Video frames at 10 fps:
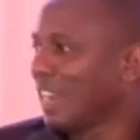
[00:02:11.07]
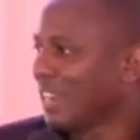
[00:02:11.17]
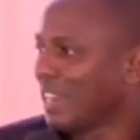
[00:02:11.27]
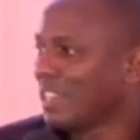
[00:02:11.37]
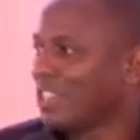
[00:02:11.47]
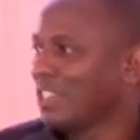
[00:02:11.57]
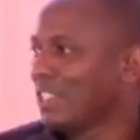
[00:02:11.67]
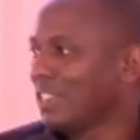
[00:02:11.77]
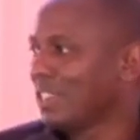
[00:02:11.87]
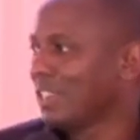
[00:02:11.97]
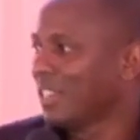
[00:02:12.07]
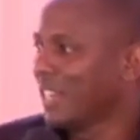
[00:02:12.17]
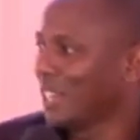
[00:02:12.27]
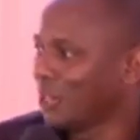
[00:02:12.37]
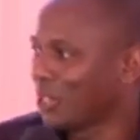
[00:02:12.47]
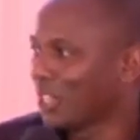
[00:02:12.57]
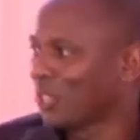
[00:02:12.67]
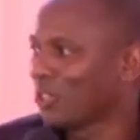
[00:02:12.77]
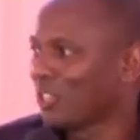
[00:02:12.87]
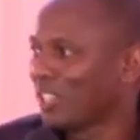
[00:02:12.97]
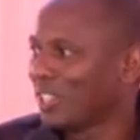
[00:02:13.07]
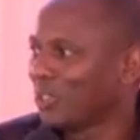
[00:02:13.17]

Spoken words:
energy, education.